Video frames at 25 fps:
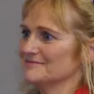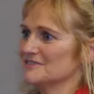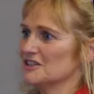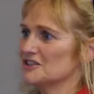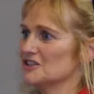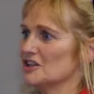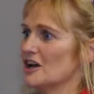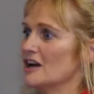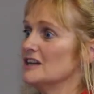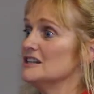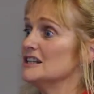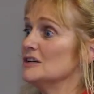
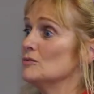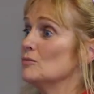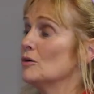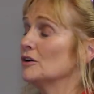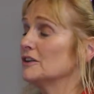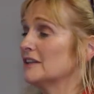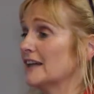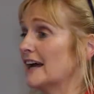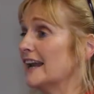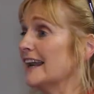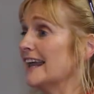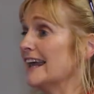Deciding
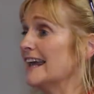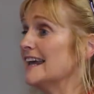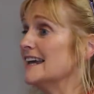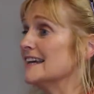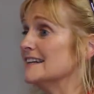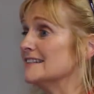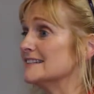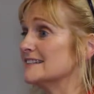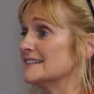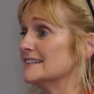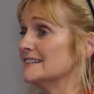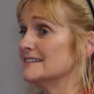what that
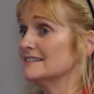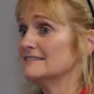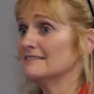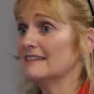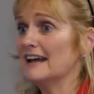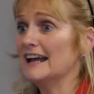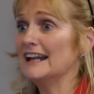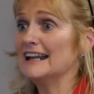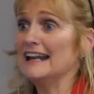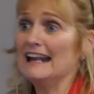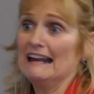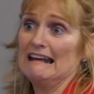is
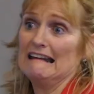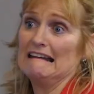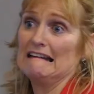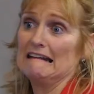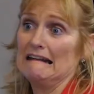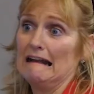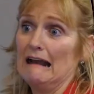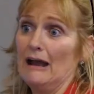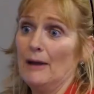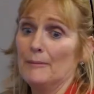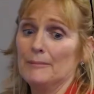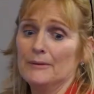and
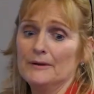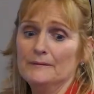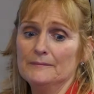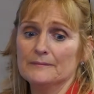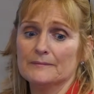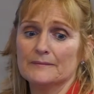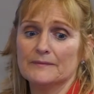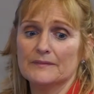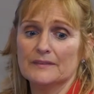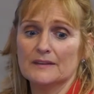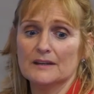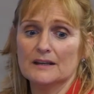letting it happen.
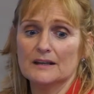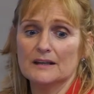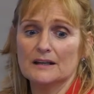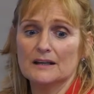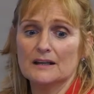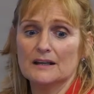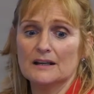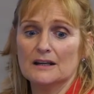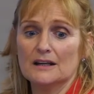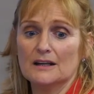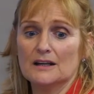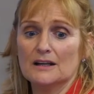
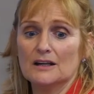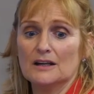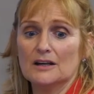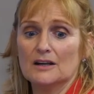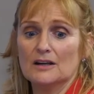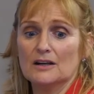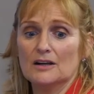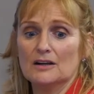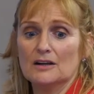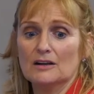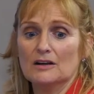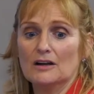
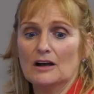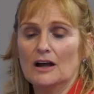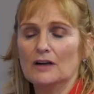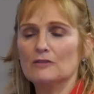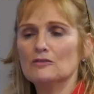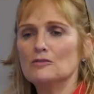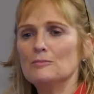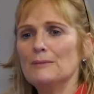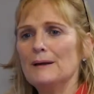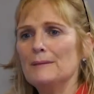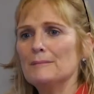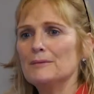
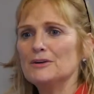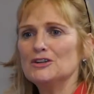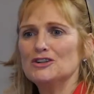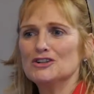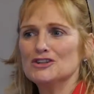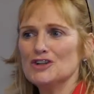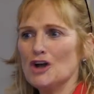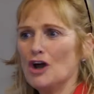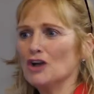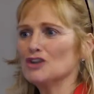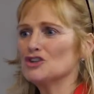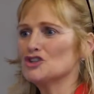And remember,
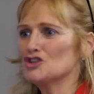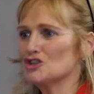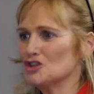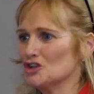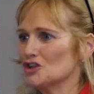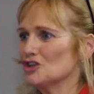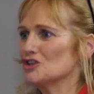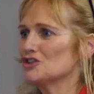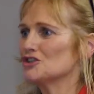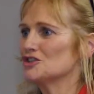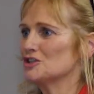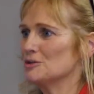you're not
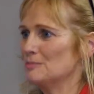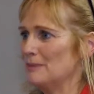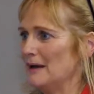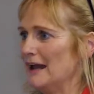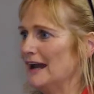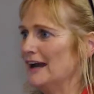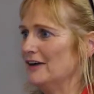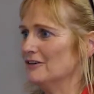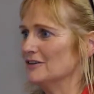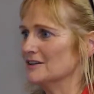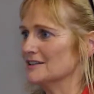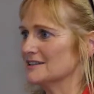just a
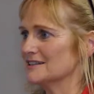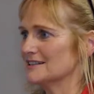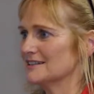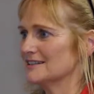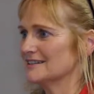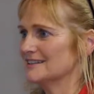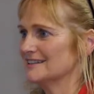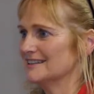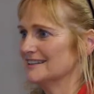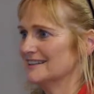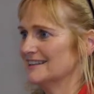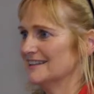
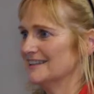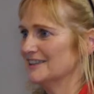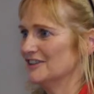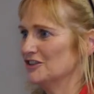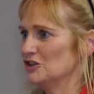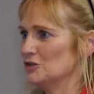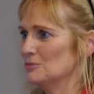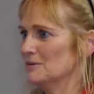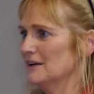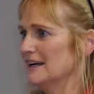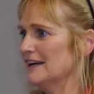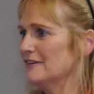parent.
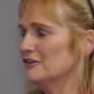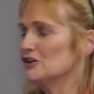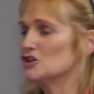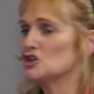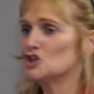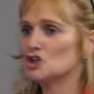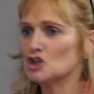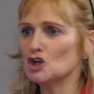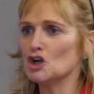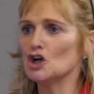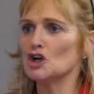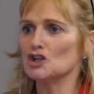You were never
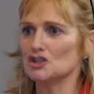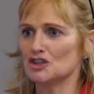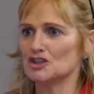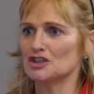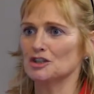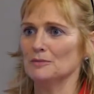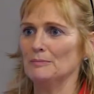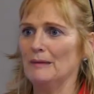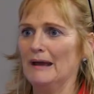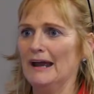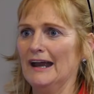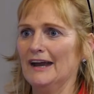
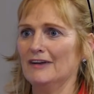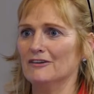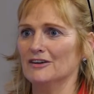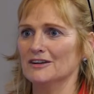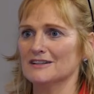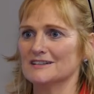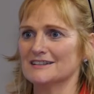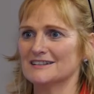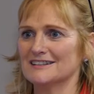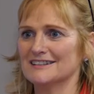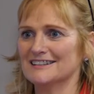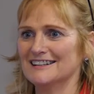just a
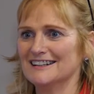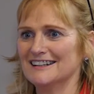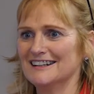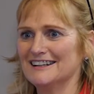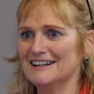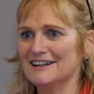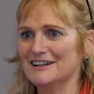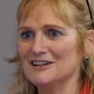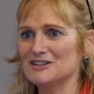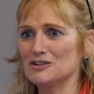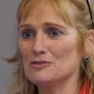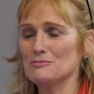parent.
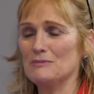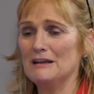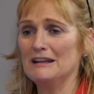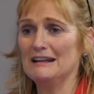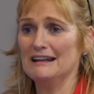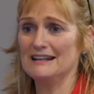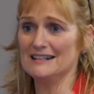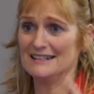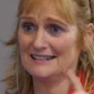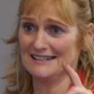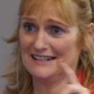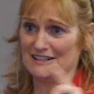And I don't
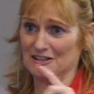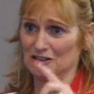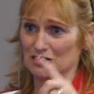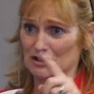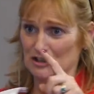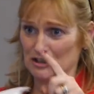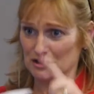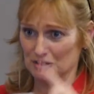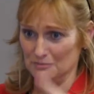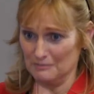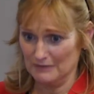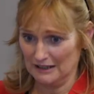mean that as
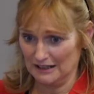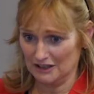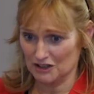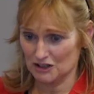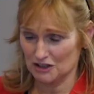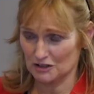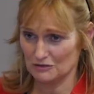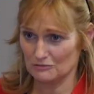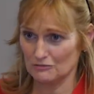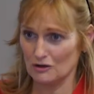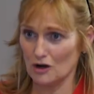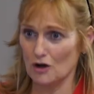to
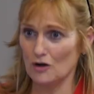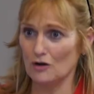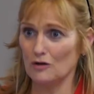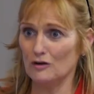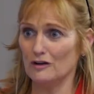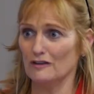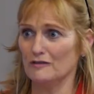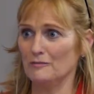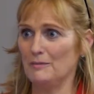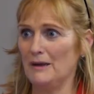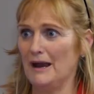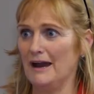diminish the
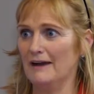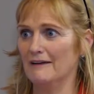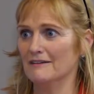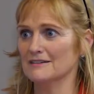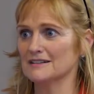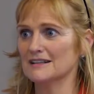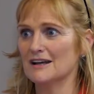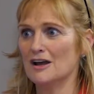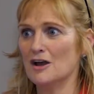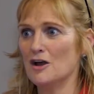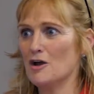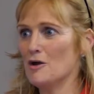role of
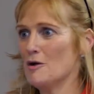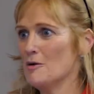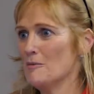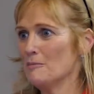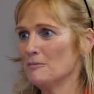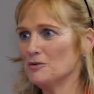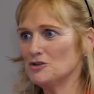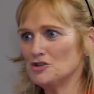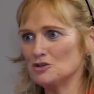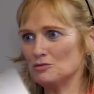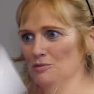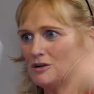parent,
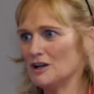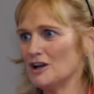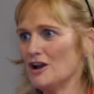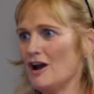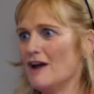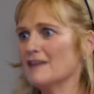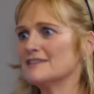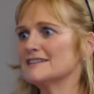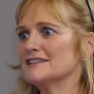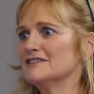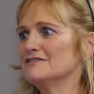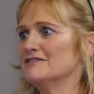but you were
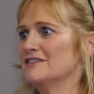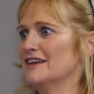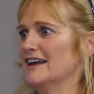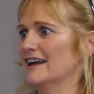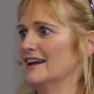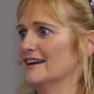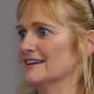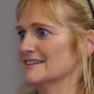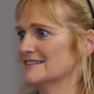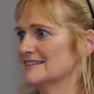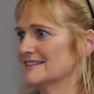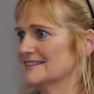lots of
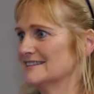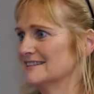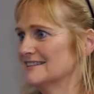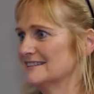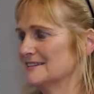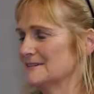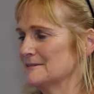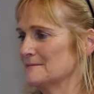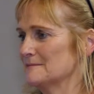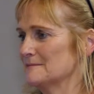things.